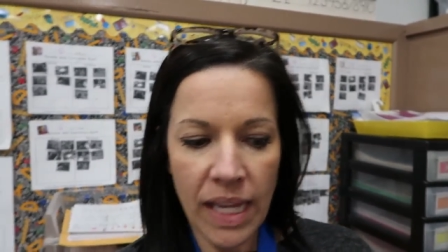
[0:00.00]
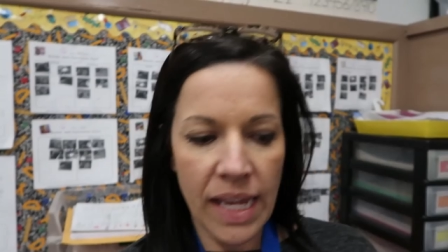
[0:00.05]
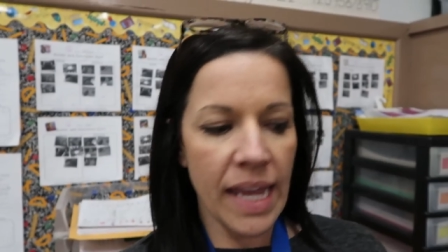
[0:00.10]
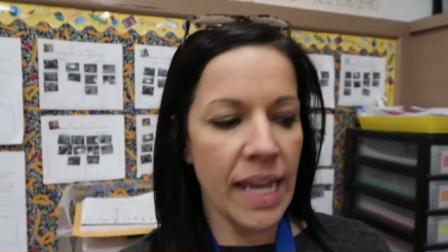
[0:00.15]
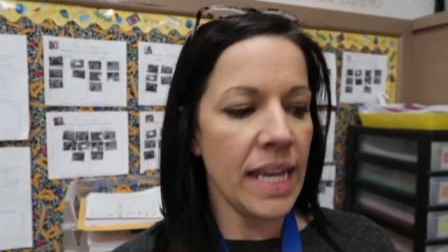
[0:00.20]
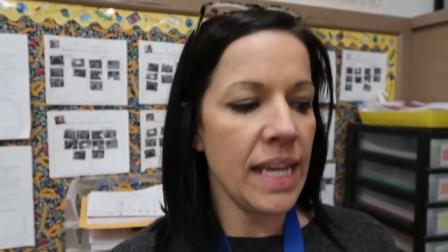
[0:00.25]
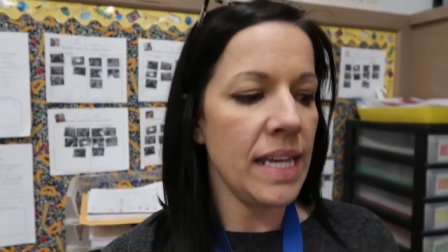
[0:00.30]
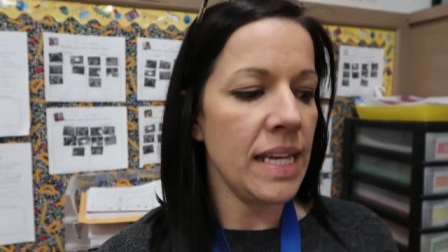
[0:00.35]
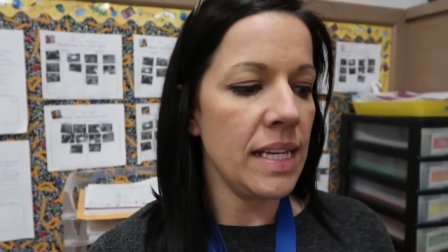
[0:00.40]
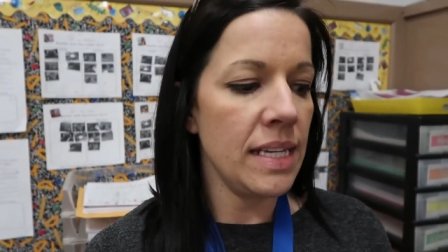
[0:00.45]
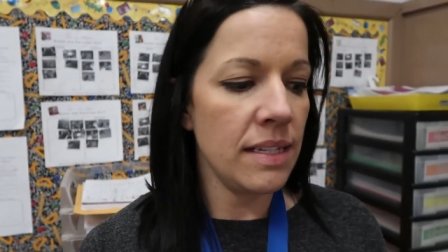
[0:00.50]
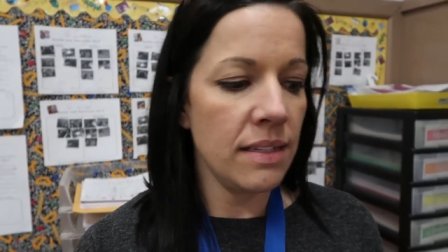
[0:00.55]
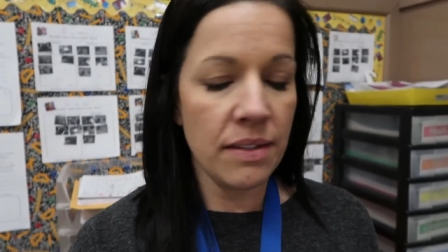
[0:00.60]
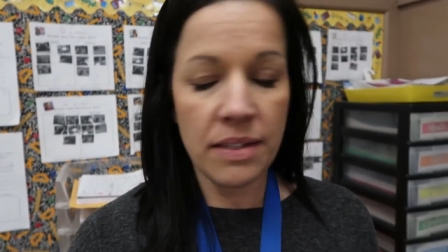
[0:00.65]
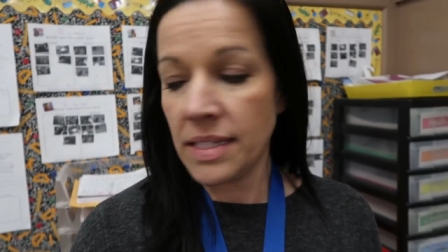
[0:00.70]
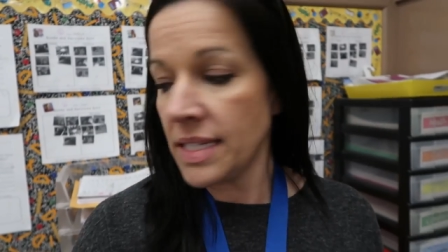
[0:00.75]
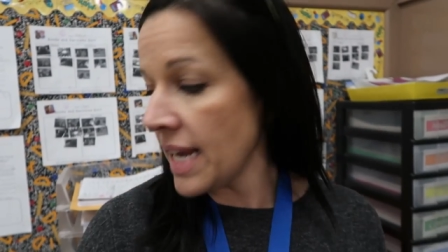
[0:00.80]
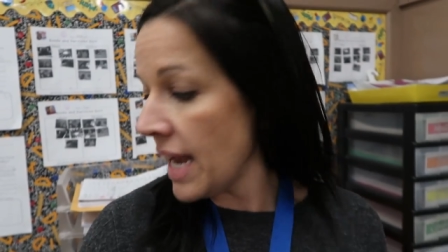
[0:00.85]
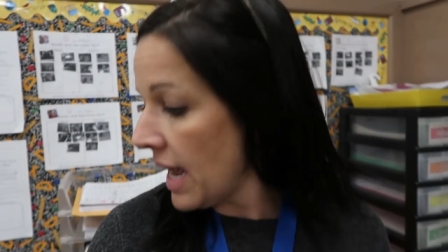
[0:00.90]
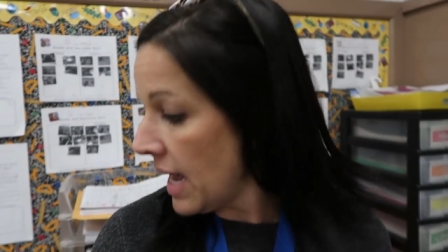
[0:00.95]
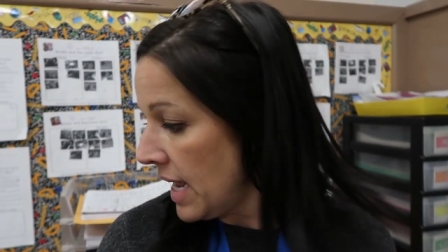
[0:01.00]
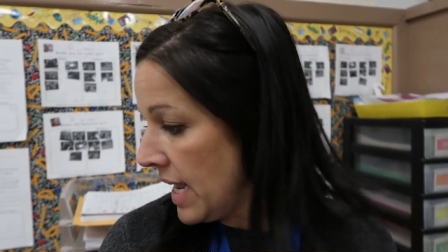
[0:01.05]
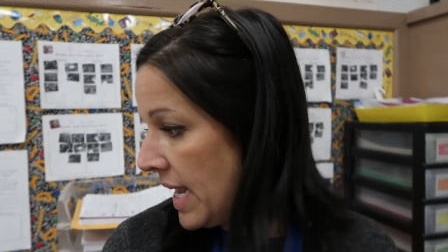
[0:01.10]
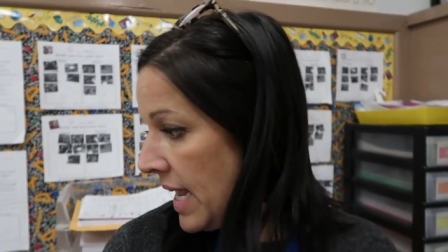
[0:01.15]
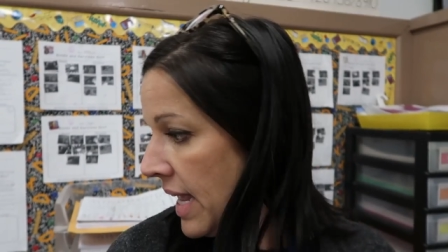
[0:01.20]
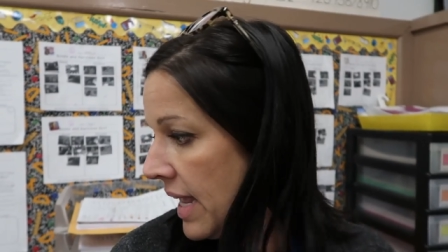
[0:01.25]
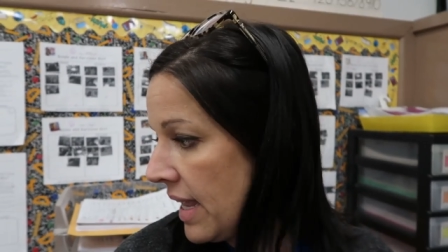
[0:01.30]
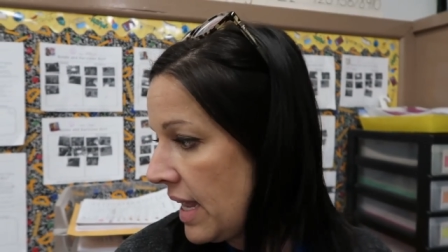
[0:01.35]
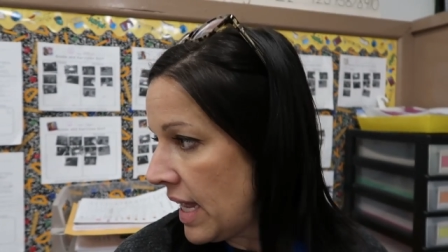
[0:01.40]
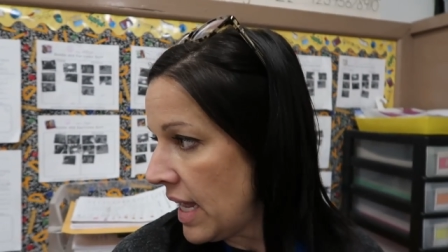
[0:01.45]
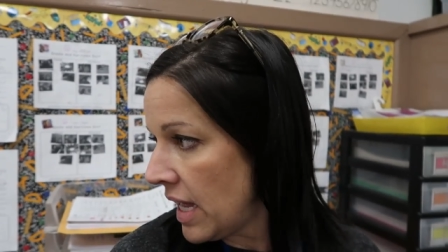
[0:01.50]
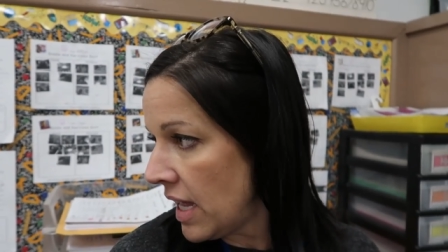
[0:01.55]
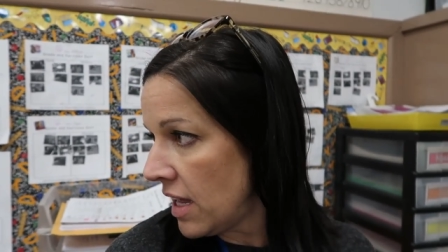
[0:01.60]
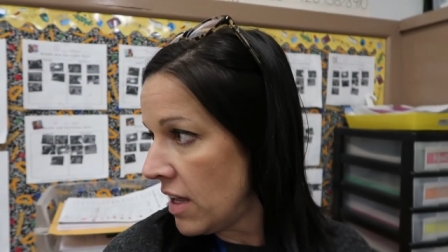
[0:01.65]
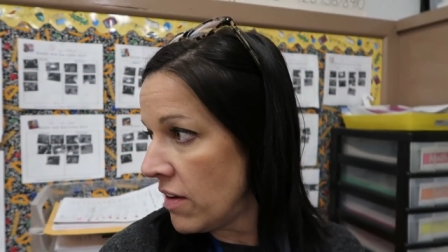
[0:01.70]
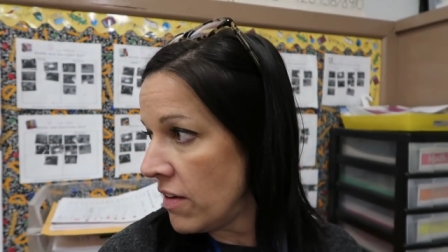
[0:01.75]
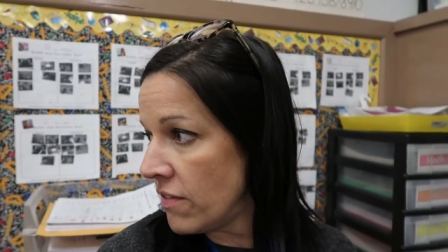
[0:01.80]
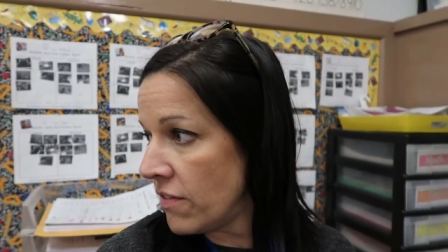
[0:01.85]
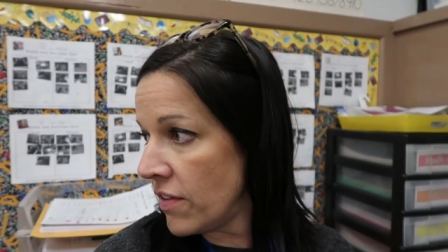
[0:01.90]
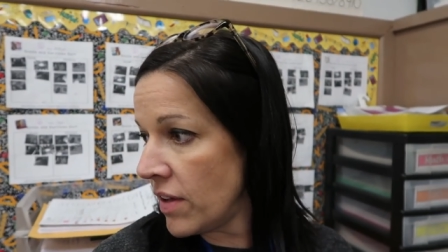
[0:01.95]
and I
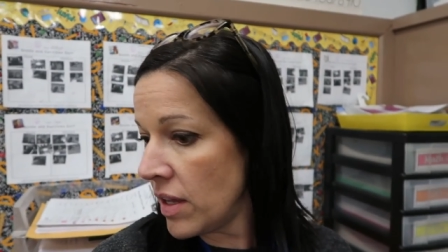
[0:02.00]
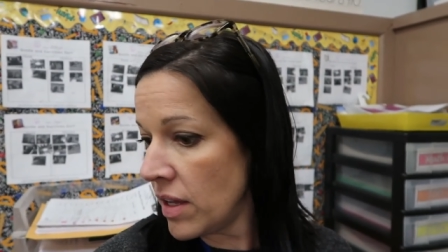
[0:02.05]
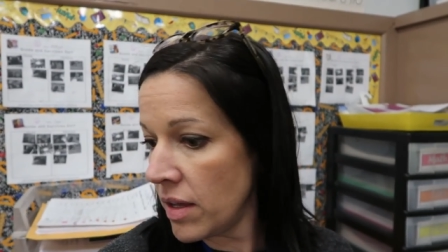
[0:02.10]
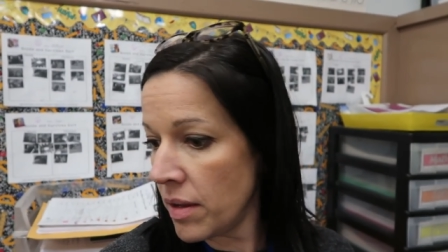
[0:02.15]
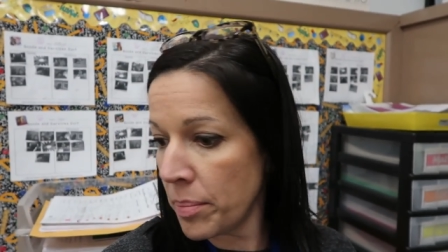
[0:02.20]
have